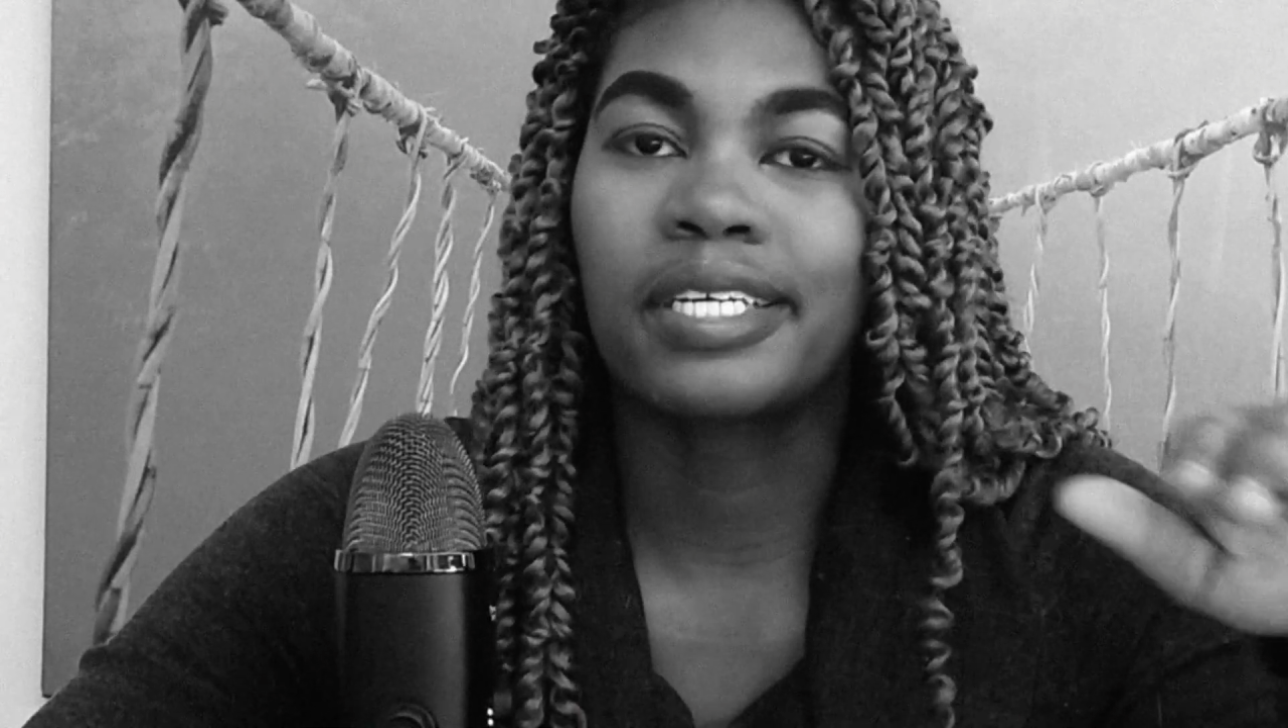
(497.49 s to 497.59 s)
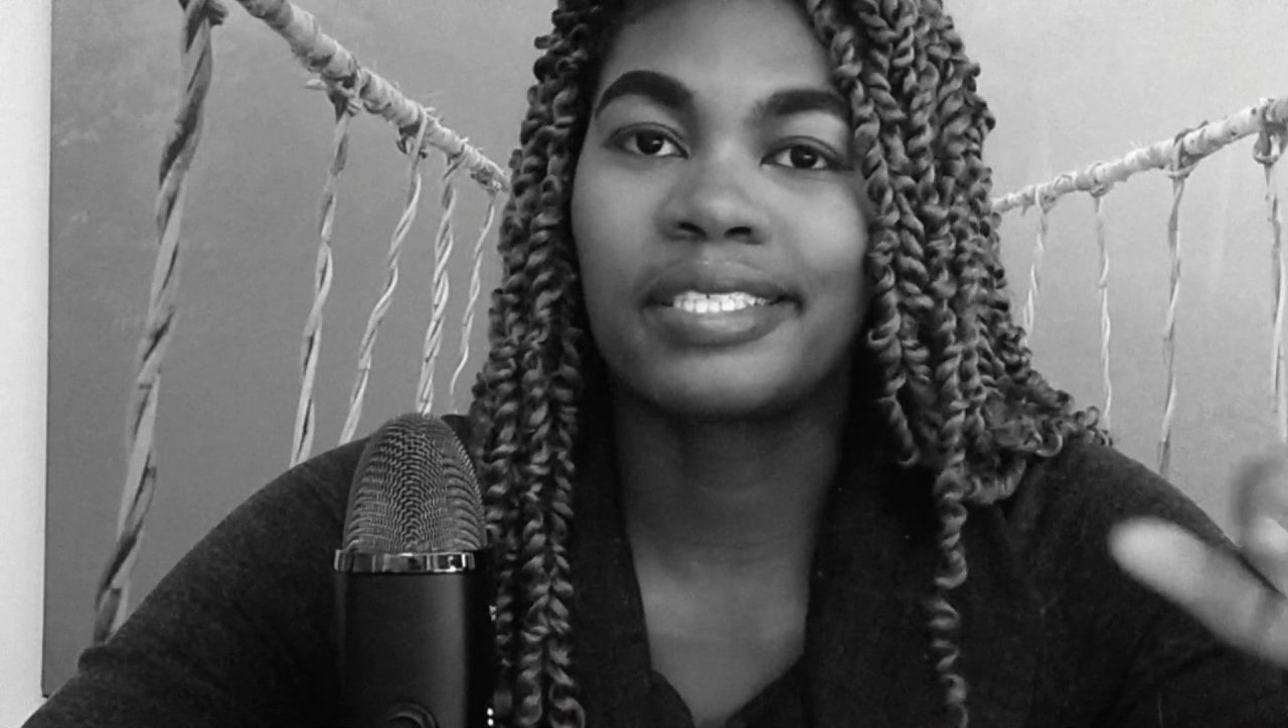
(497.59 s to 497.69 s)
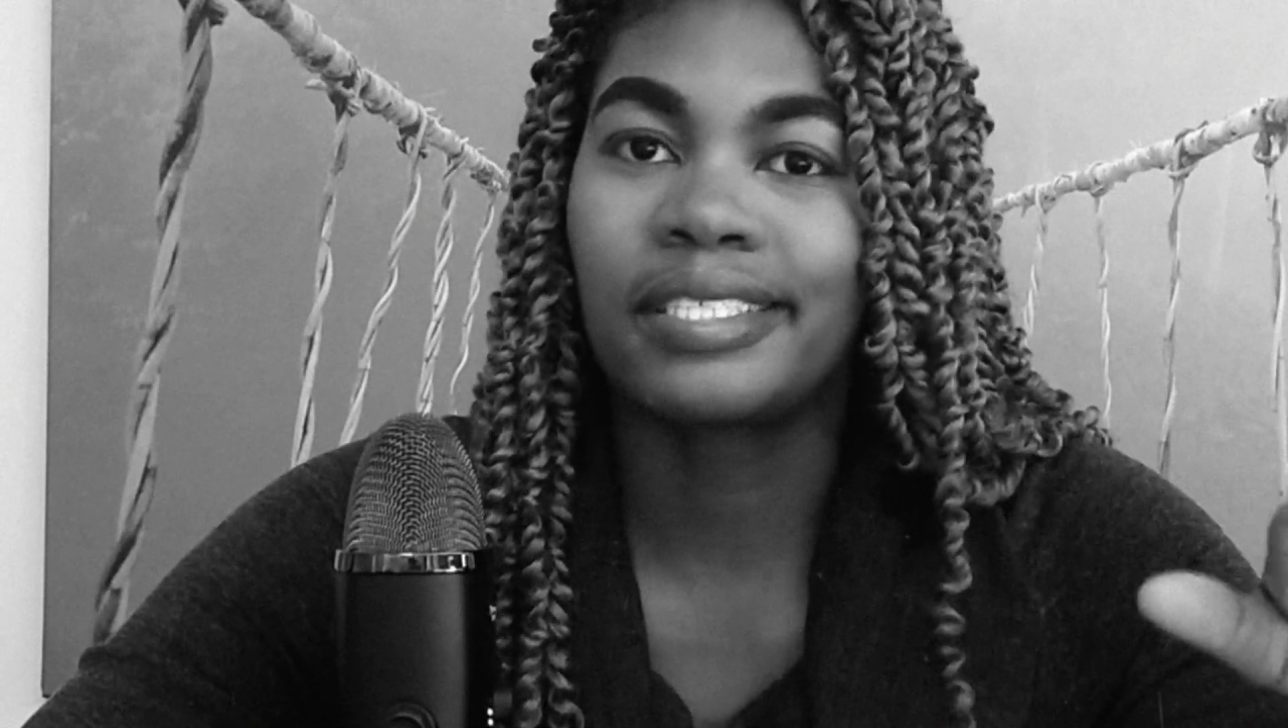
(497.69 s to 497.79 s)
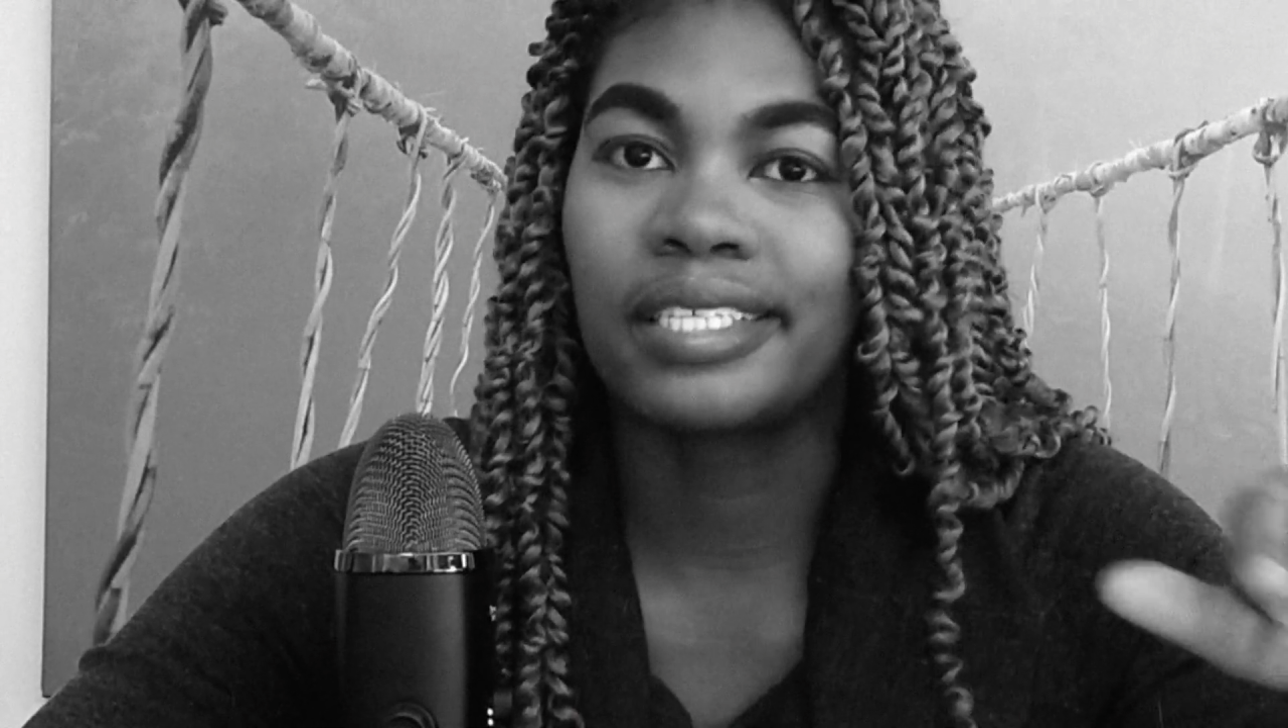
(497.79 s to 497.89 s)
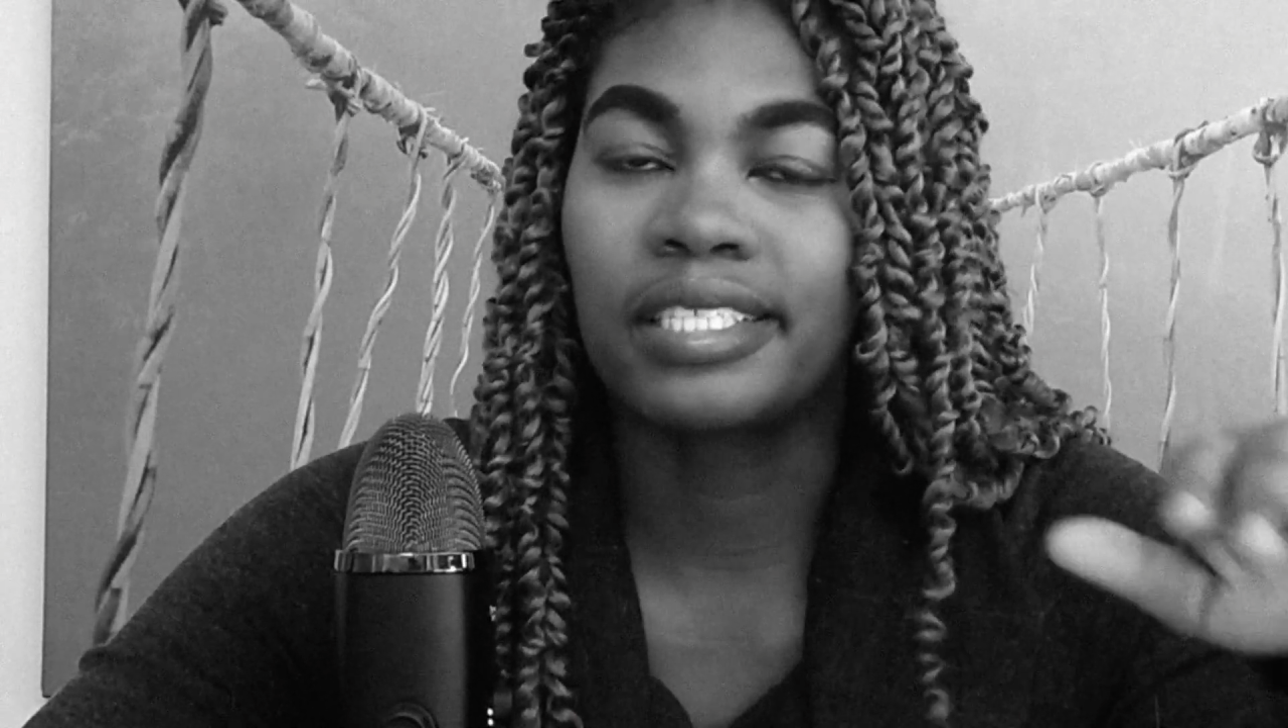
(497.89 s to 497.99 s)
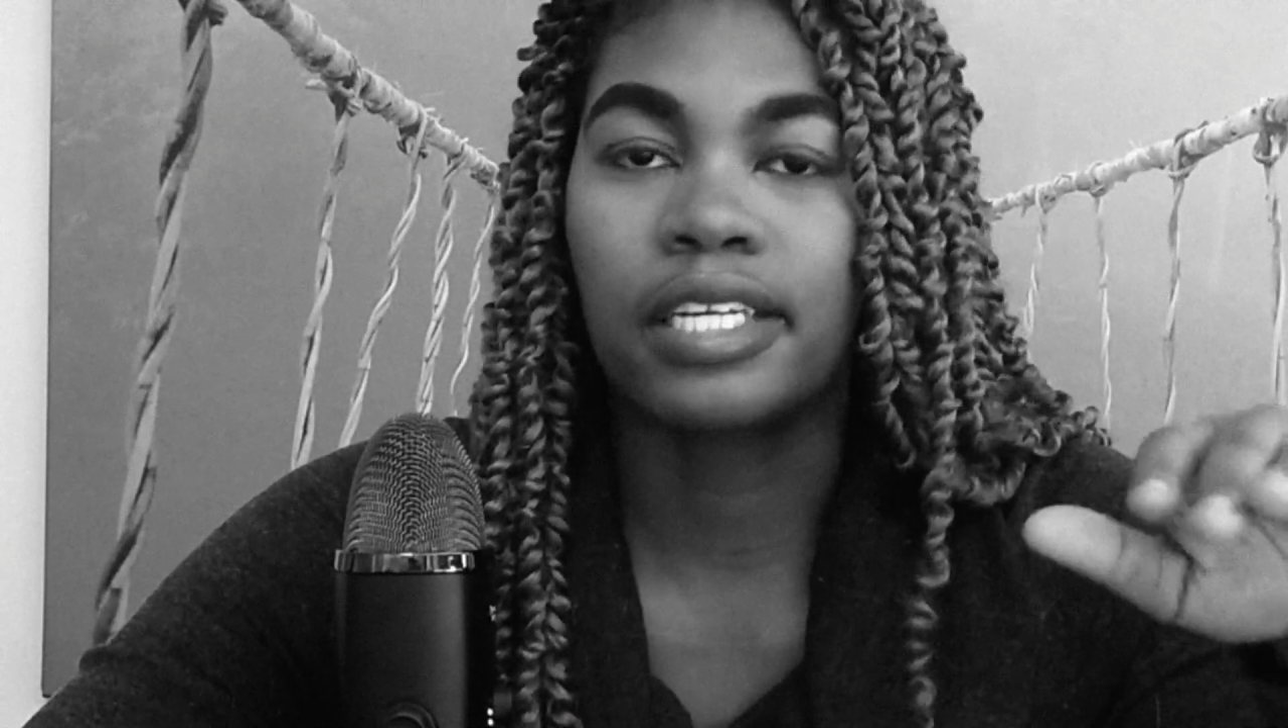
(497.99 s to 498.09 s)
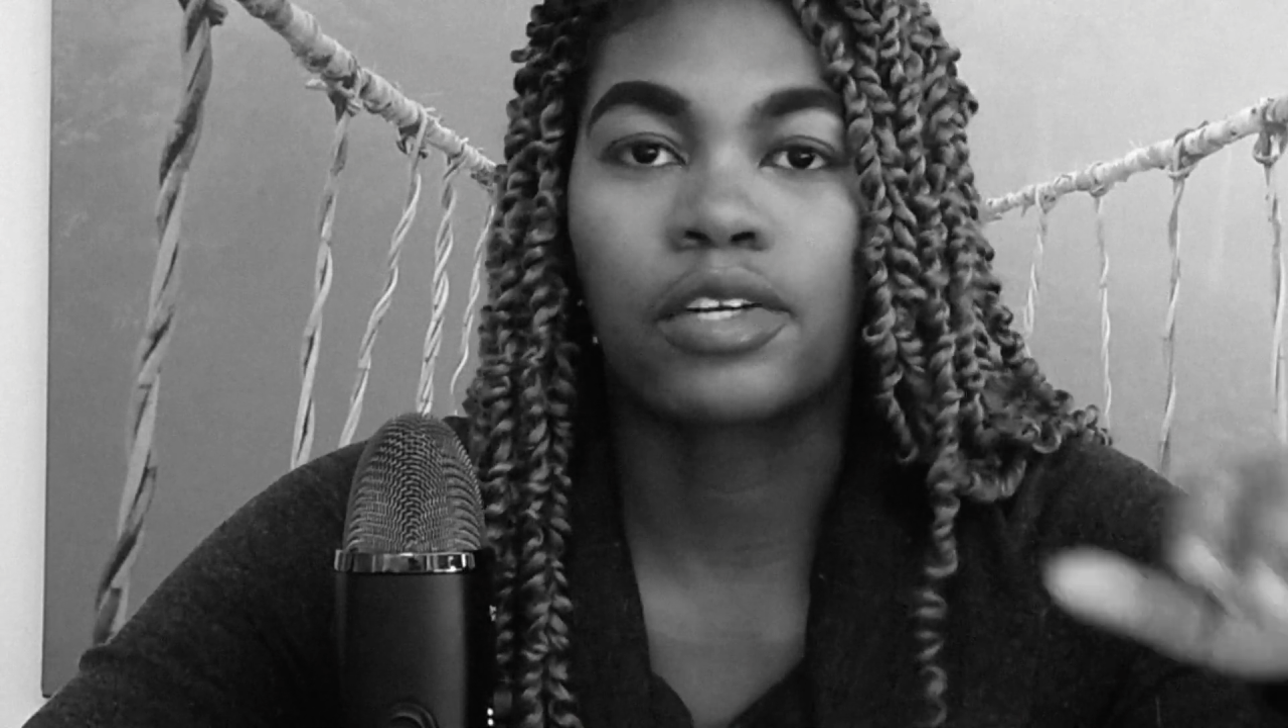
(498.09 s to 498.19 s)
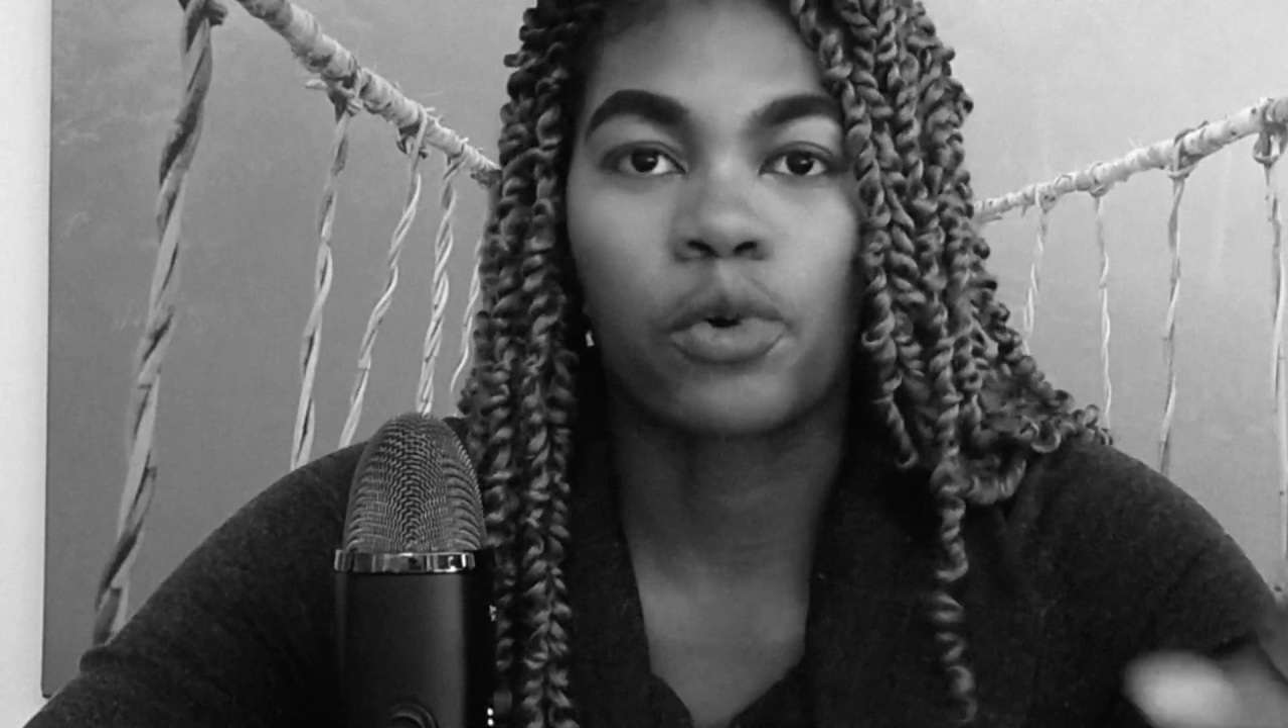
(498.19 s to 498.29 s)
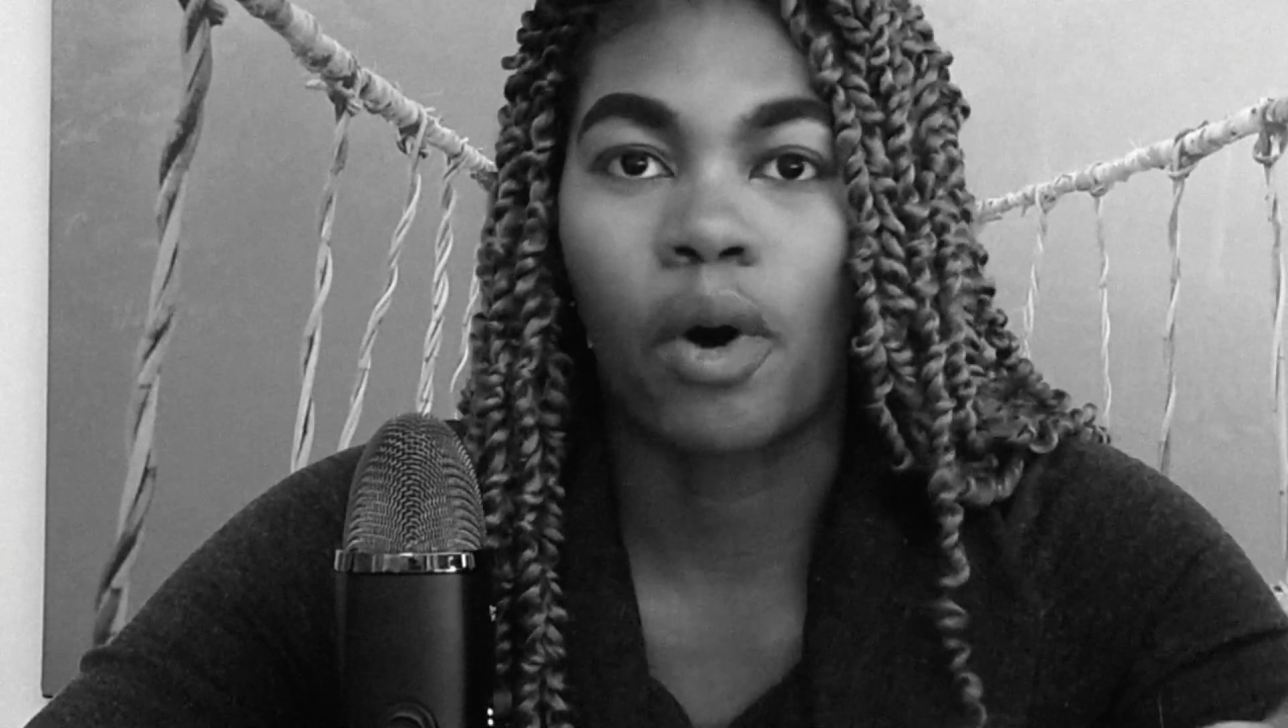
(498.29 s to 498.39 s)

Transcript: consistent